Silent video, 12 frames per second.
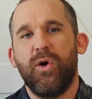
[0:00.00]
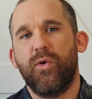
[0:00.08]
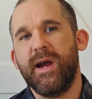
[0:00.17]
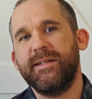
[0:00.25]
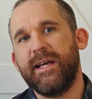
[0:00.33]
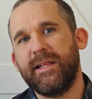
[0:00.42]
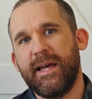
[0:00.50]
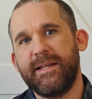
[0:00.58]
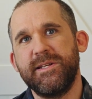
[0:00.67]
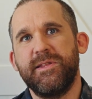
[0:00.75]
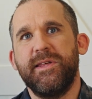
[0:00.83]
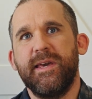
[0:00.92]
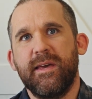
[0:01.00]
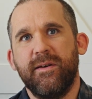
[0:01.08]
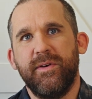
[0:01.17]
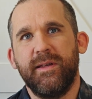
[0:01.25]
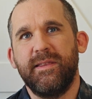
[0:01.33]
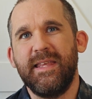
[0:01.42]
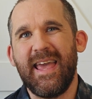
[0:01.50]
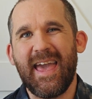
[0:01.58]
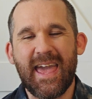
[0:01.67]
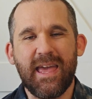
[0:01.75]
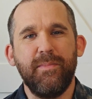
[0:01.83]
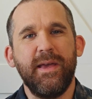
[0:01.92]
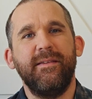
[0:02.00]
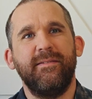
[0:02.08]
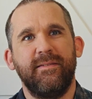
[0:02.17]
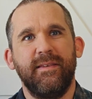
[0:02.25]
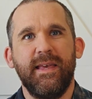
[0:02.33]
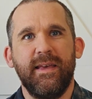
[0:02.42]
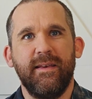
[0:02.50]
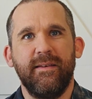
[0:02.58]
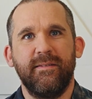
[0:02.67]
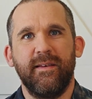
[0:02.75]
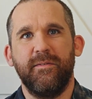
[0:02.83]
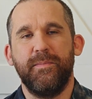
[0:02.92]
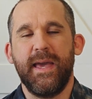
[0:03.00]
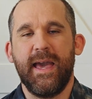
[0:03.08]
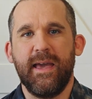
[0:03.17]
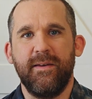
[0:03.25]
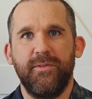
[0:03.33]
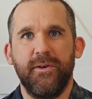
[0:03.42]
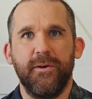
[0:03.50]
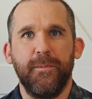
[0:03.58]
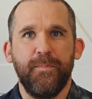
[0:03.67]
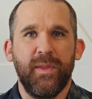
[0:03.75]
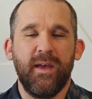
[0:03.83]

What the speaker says: or as I like to think of it, the ABCs of behavior.